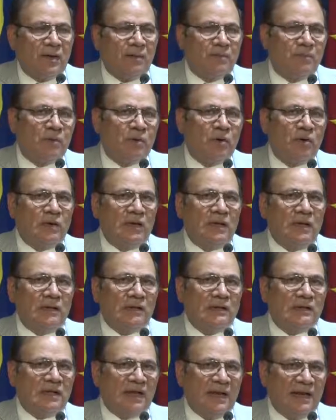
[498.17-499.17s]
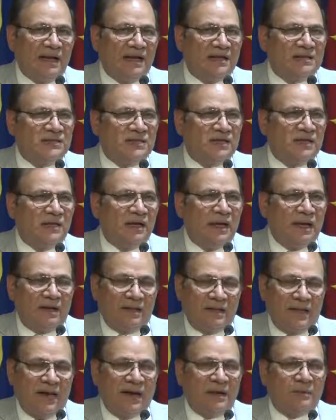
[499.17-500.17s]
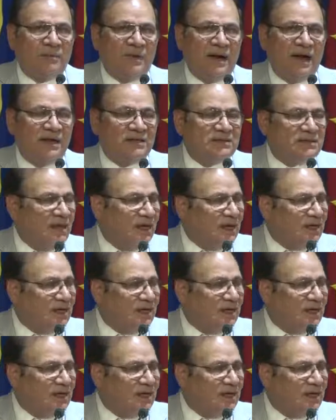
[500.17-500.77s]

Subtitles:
importing LNG at that price,